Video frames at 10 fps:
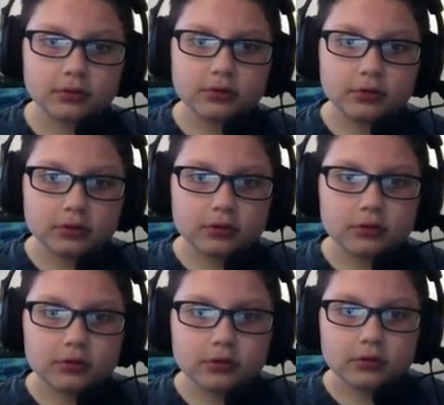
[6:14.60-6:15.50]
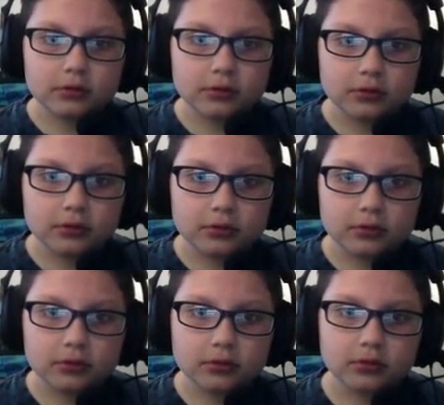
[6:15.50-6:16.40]

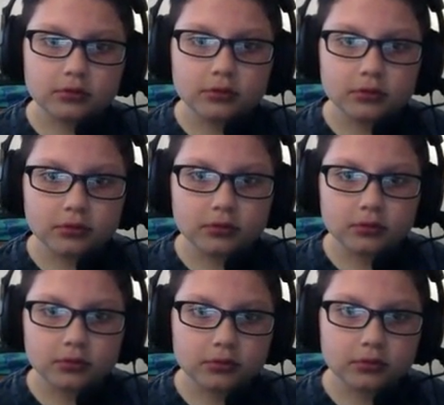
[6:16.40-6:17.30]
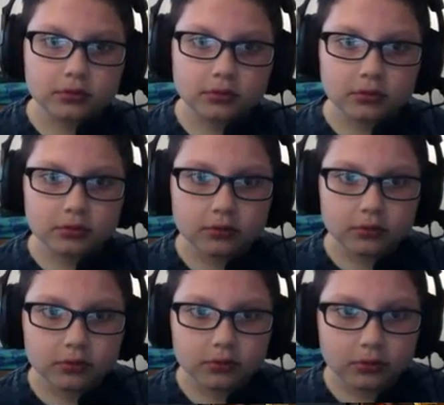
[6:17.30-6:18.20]

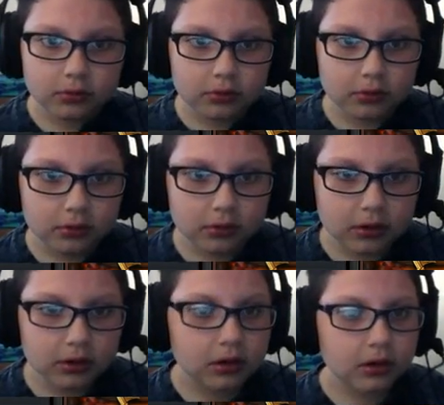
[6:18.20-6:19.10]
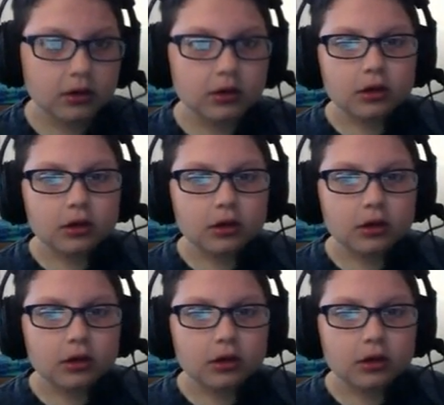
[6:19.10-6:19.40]
[no speech]